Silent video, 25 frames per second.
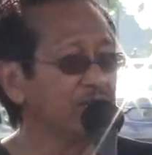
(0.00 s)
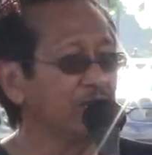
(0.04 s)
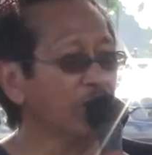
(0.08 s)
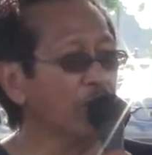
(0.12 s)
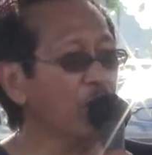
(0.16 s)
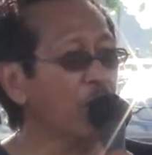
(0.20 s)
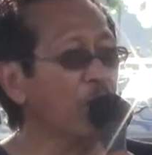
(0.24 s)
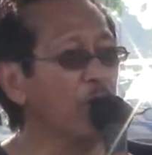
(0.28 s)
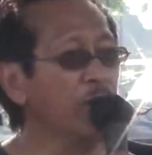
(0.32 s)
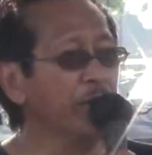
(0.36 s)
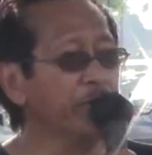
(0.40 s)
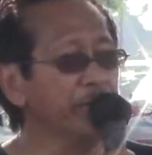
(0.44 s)

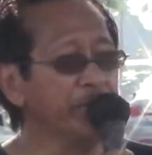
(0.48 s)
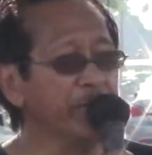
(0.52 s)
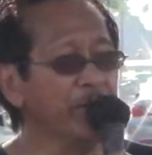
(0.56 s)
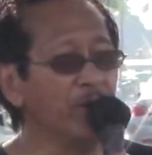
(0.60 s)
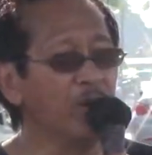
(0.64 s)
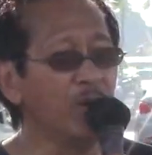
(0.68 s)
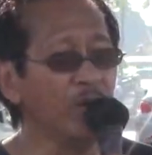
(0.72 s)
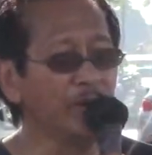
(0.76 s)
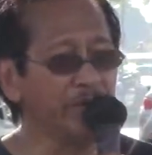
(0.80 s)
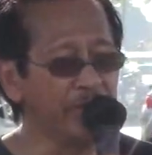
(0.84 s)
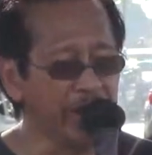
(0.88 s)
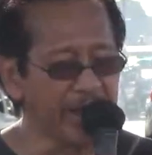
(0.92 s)
Lo and
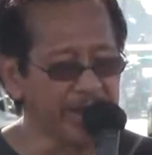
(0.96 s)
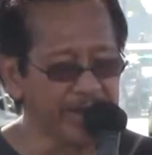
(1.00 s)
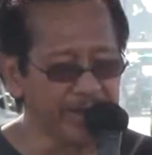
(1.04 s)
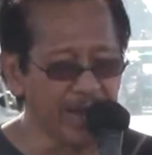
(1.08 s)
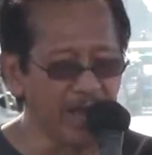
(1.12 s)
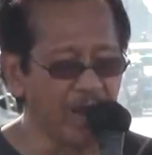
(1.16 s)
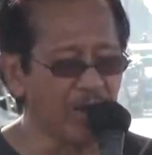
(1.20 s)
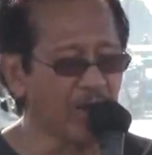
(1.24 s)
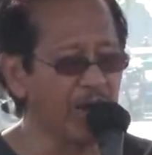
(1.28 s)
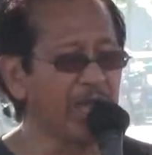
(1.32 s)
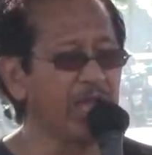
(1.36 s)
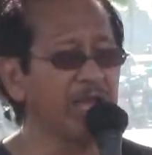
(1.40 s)
behold, right
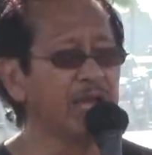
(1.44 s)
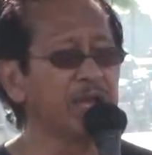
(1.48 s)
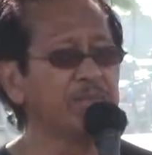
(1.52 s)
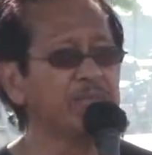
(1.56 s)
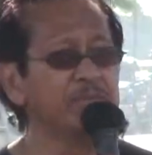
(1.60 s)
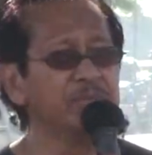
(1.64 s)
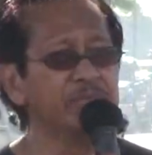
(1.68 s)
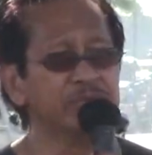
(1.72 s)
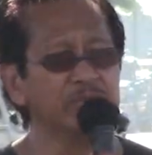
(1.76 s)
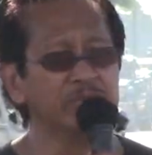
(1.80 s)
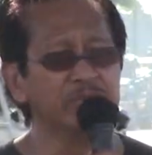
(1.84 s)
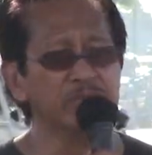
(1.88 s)
now I have
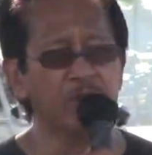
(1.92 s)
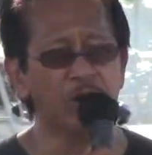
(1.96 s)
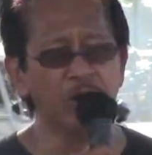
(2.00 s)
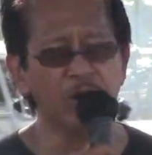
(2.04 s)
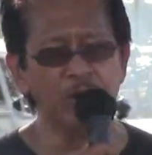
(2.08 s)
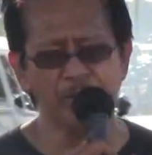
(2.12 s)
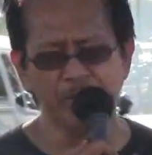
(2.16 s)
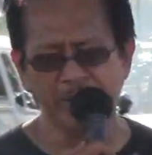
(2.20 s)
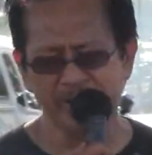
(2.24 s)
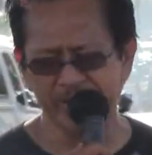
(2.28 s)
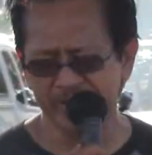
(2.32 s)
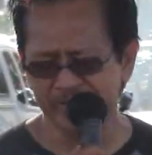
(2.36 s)

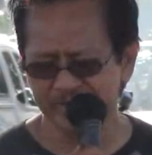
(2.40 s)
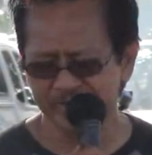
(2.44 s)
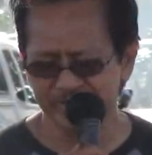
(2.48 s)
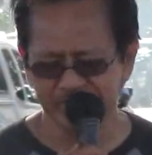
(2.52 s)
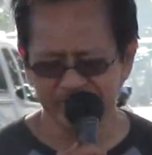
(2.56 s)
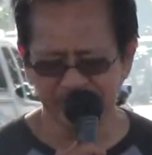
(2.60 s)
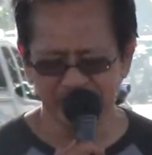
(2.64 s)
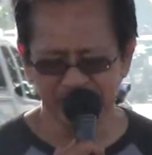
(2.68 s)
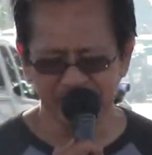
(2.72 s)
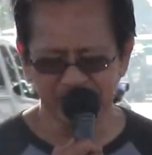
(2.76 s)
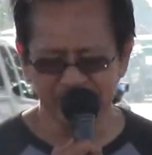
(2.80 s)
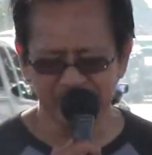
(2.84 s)
all my,
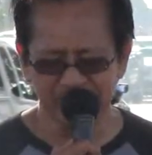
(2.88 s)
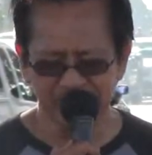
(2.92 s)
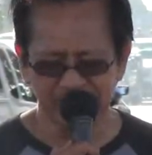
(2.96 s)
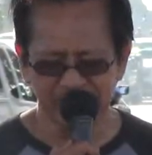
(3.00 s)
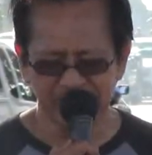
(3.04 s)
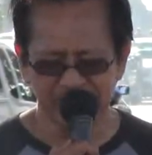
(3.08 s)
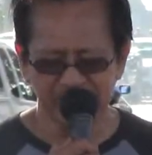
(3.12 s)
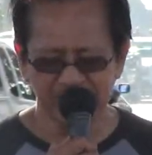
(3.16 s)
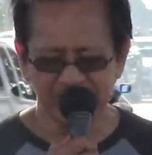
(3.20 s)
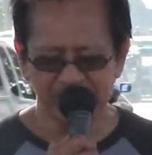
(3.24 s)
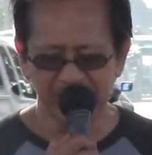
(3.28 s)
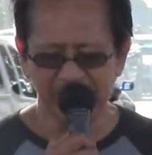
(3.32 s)

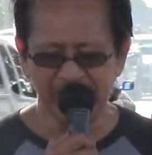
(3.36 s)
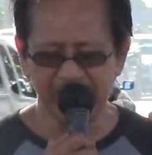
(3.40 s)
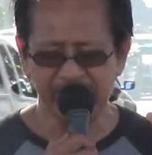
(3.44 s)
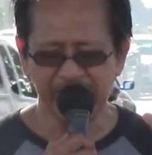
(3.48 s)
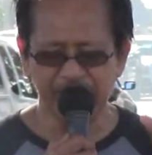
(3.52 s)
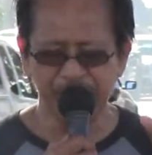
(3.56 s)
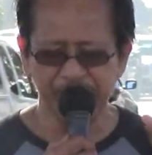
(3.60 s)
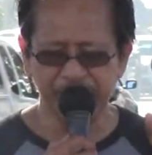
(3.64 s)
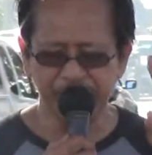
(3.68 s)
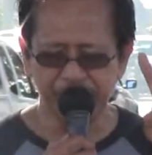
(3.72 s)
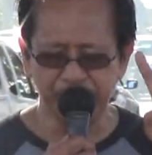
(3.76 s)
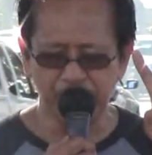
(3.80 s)
I
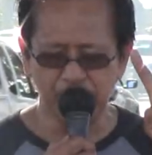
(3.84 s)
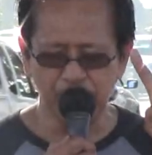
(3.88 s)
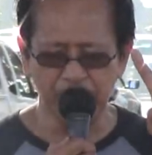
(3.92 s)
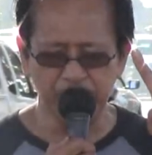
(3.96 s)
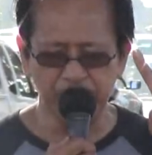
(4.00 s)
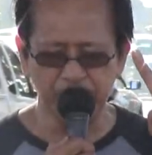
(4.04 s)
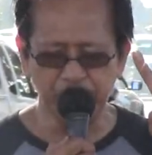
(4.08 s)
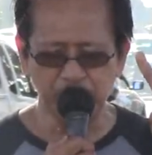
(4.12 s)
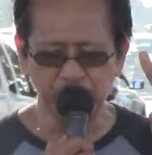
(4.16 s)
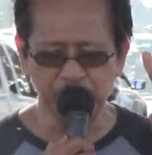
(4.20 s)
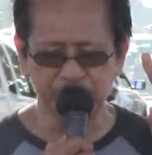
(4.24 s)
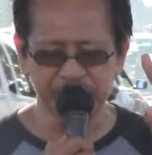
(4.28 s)
have four
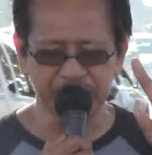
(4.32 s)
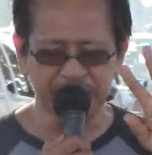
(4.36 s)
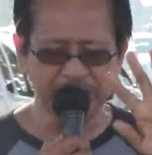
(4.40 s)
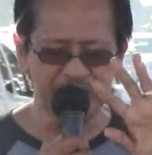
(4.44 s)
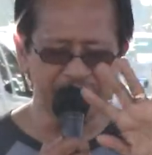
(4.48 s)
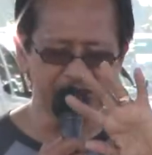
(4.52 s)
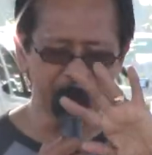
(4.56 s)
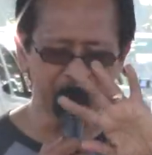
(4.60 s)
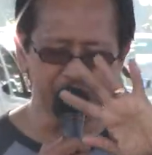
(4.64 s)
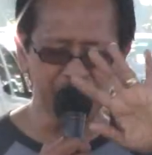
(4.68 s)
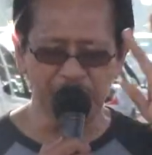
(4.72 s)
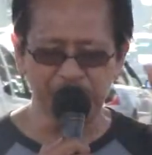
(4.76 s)
books
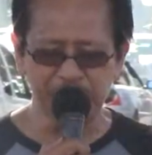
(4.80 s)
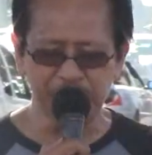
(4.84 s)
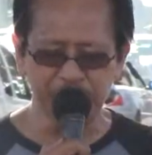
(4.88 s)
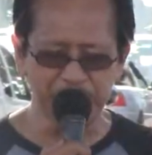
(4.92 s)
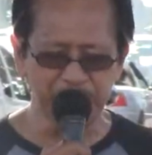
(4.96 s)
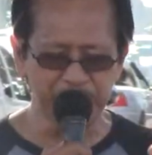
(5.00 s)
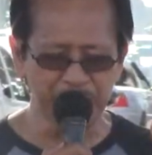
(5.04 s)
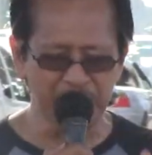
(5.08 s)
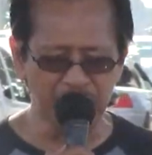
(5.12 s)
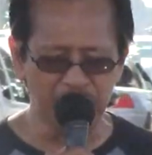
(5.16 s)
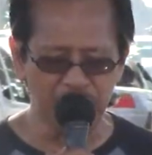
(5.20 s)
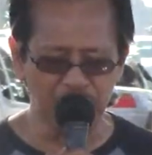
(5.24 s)
in shelves
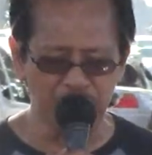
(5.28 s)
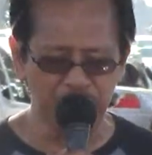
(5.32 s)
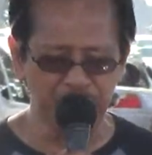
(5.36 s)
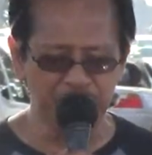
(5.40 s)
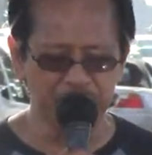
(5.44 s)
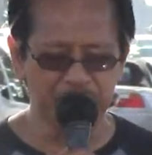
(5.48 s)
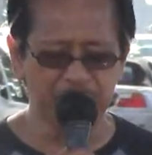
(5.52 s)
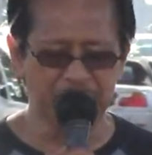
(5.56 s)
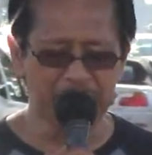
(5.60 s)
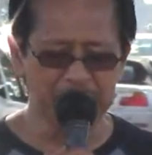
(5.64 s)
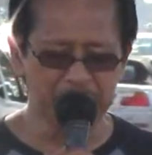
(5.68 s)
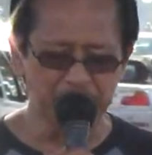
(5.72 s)
in my
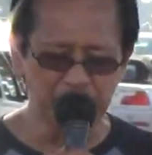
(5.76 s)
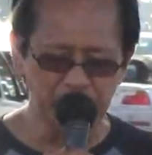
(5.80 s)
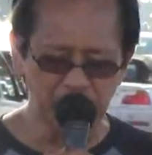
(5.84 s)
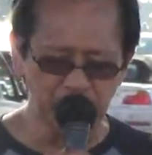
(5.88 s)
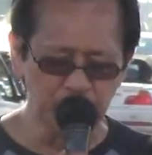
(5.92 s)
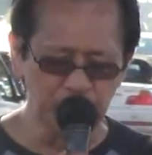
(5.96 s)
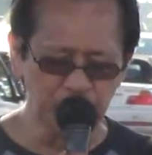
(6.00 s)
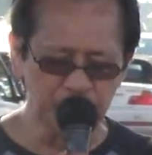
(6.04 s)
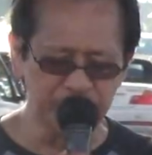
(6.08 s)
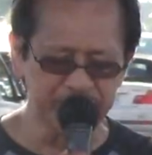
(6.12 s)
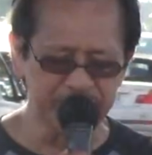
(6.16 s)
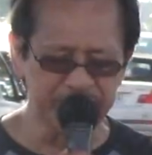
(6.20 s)
home,
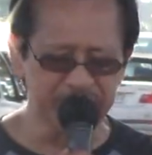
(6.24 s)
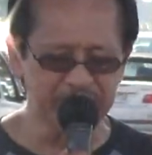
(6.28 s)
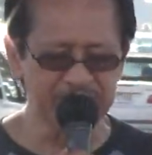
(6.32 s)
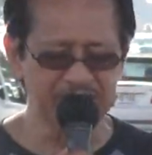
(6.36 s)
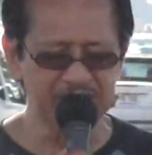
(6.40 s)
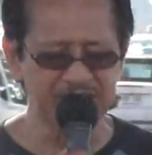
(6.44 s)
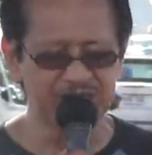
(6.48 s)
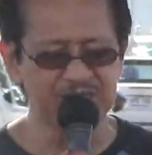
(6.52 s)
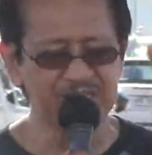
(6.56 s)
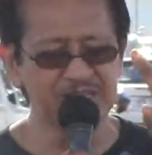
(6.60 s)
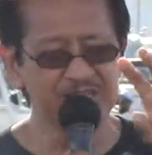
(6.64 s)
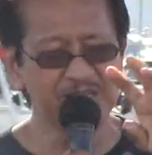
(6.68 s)

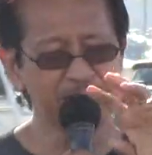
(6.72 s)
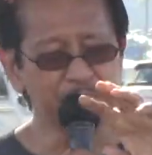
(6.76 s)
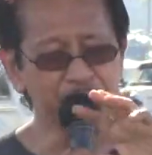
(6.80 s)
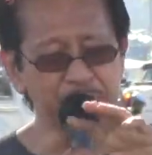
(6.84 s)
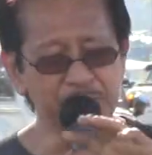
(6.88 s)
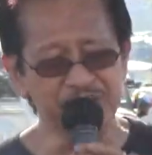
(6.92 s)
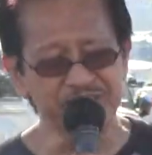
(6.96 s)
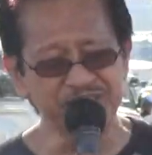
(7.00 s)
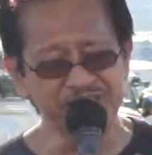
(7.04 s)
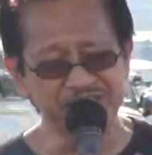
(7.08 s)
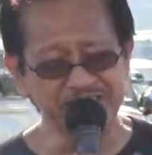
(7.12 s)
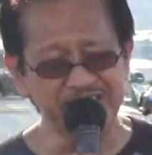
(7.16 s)
music,
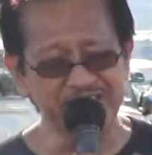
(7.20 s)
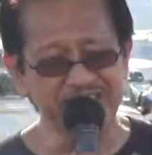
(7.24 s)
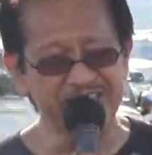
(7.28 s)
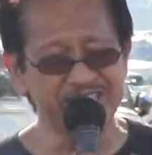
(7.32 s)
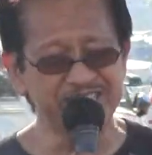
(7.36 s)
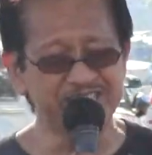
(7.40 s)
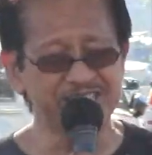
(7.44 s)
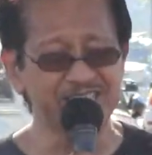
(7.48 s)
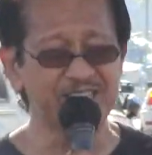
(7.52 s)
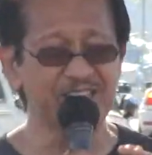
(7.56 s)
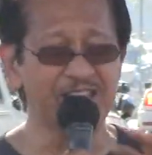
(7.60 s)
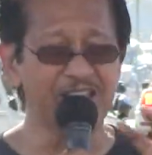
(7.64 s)

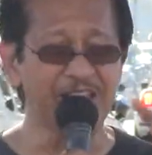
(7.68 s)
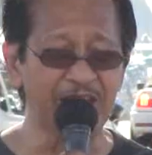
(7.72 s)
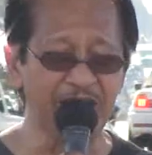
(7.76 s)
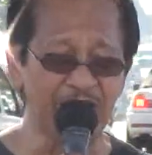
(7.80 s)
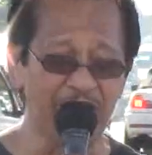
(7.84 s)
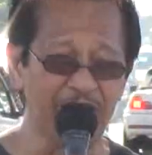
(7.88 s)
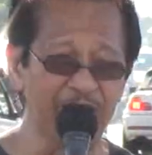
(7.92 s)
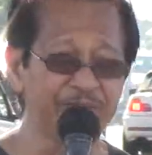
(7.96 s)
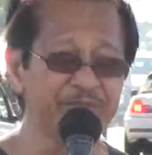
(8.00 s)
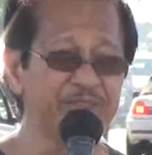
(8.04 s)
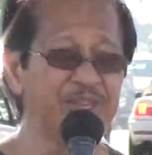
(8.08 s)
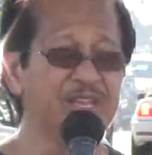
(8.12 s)
business,
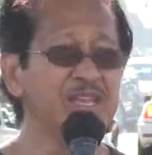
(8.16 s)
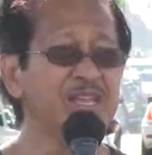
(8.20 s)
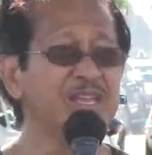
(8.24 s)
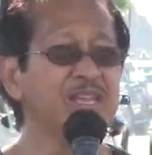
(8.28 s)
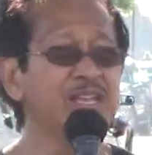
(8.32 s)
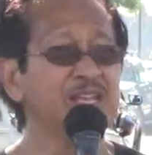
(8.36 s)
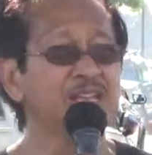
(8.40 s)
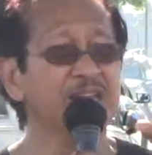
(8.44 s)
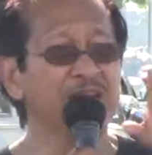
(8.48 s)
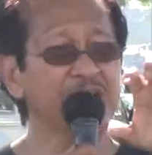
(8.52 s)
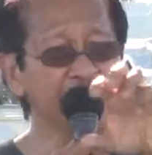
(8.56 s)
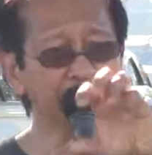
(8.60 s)
health,
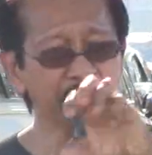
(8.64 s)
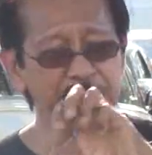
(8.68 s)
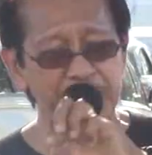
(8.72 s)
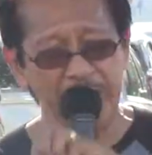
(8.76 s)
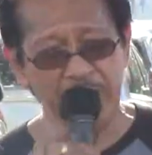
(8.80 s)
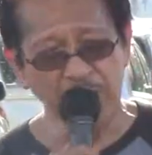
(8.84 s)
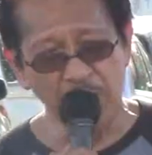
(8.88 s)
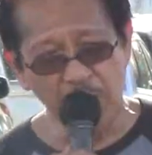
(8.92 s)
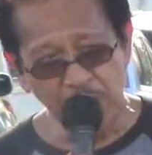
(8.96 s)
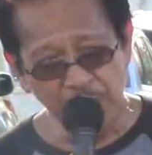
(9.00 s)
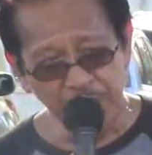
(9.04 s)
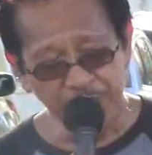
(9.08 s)
and
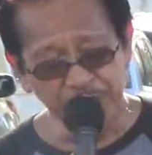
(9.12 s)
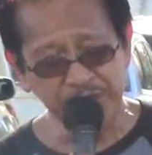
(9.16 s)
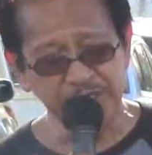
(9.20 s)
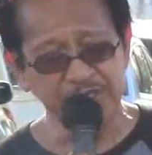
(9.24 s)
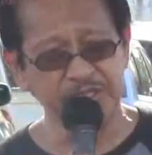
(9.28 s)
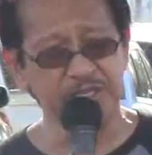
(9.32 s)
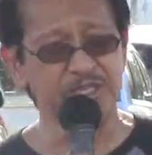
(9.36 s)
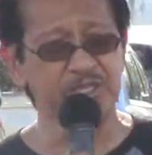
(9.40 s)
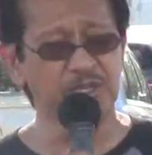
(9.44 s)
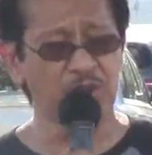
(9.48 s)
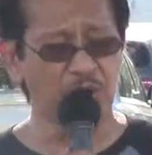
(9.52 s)
my office is